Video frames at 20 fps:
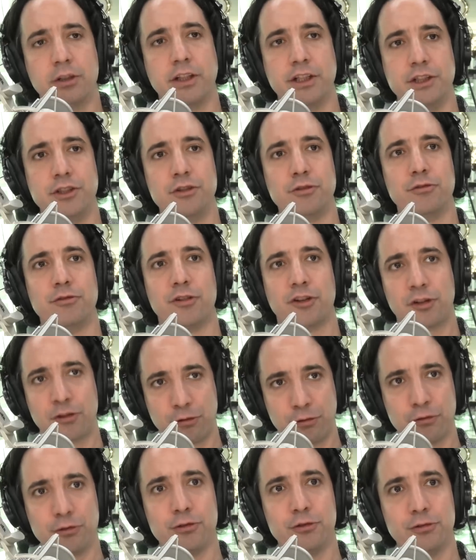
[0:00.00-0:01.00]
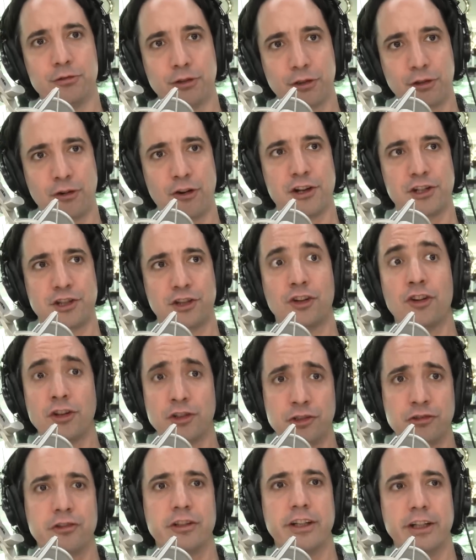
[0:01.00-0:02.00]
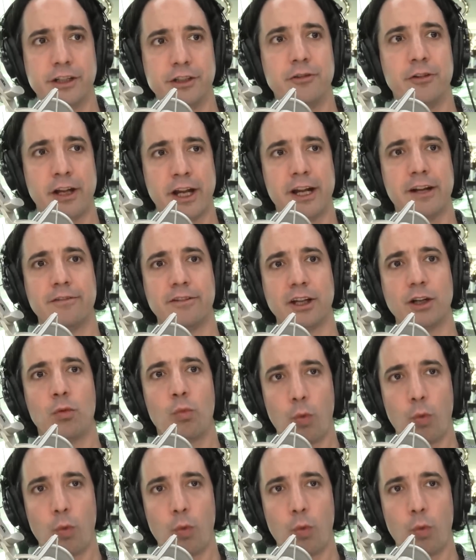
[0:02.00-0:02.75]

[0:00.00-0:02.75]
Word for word: really do accrue across the country and you have like